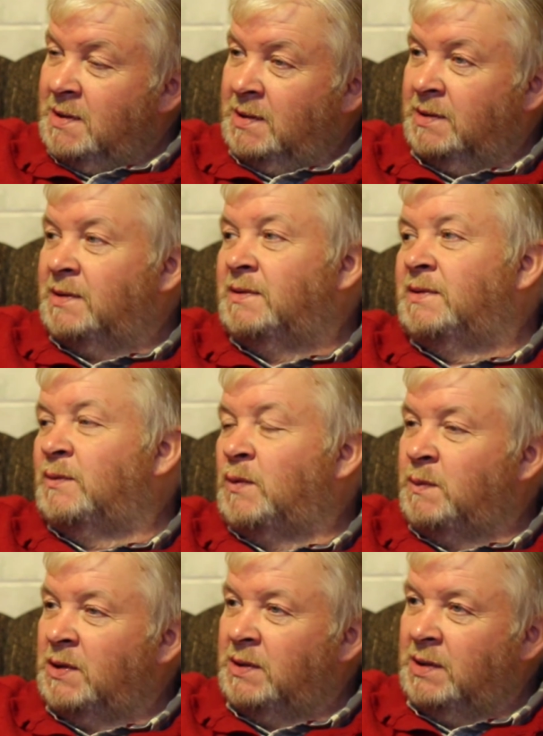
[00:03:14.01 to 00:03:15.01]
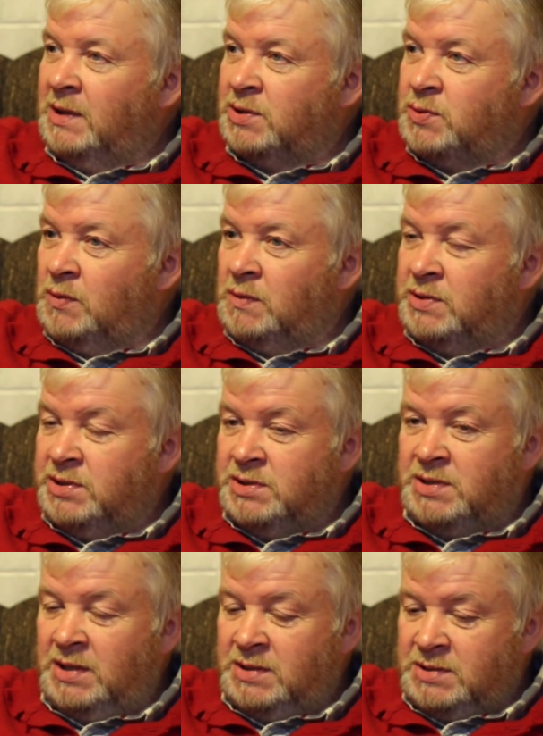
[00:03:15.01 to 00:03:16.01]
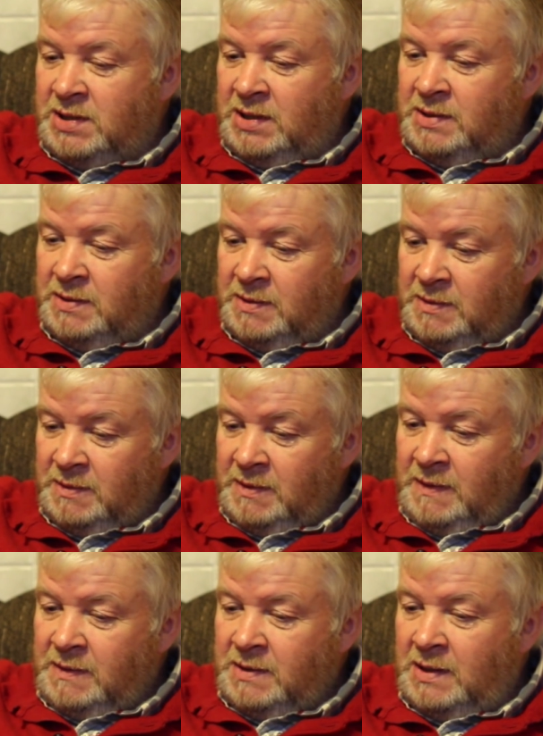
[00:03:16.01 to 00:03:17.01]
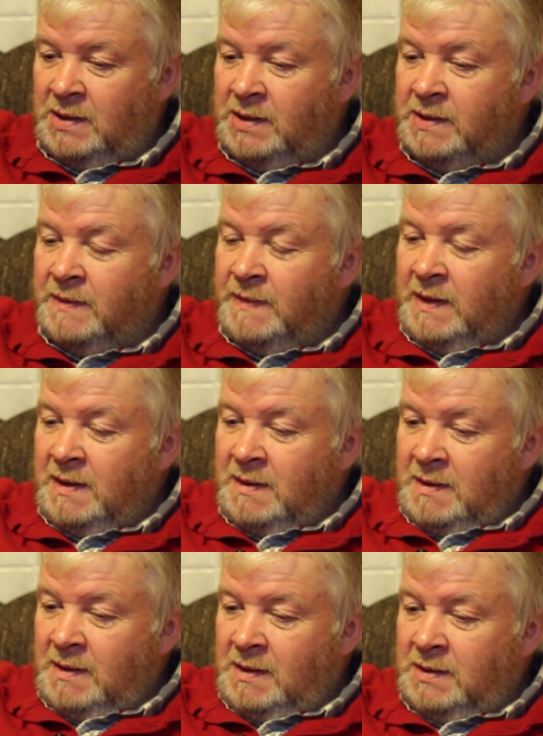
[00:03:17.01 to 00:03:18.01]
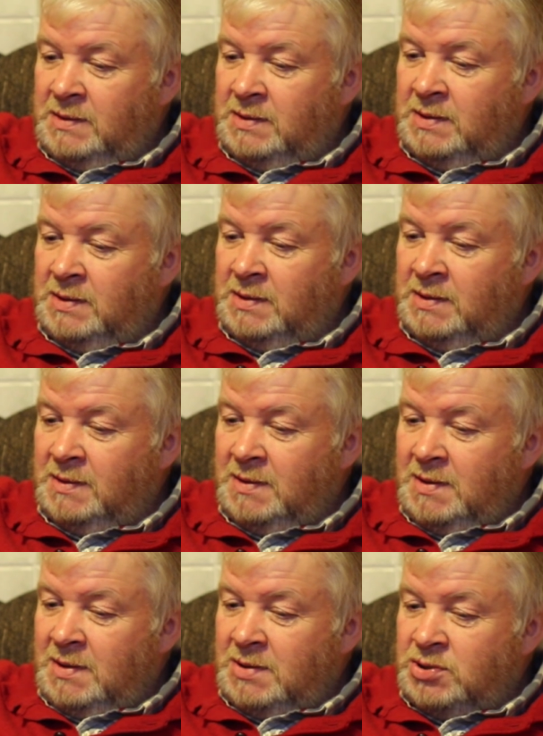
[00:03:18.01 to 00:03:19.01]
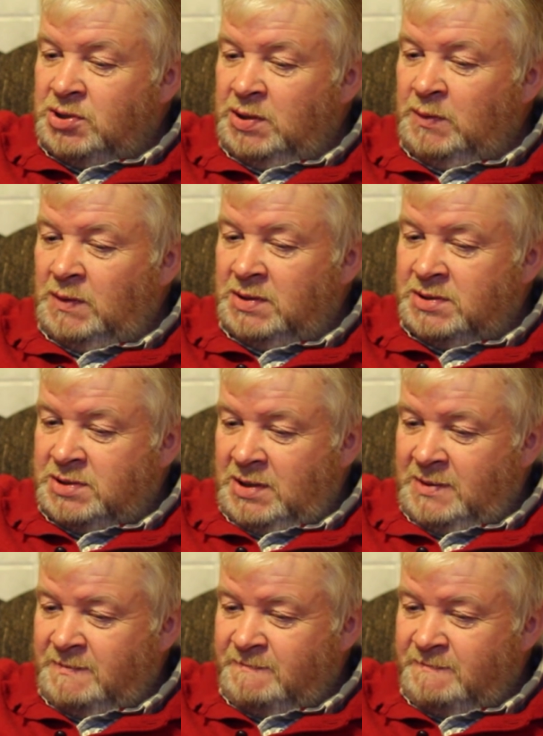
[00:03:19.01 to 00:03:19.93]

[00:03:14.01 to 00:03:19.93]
And the woman next door, she's since dead, Nellie. And she was